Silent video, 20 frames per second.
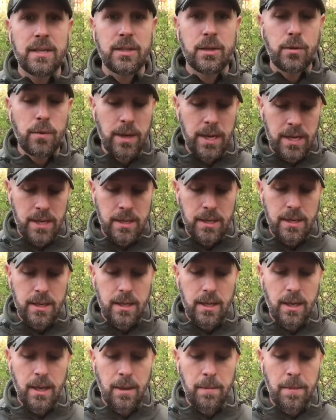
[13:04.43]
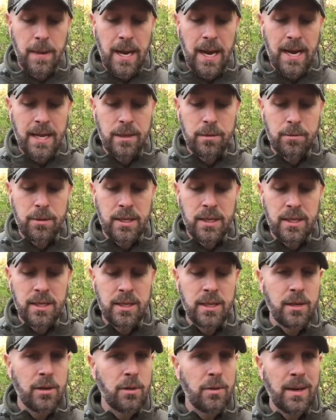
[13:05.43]
great. Um, the i three E
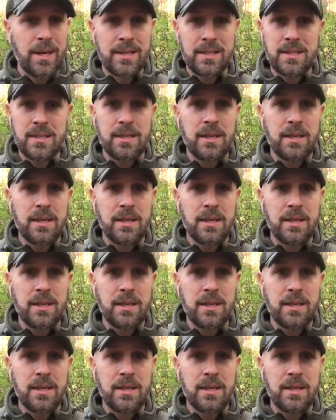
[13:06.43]
E O S,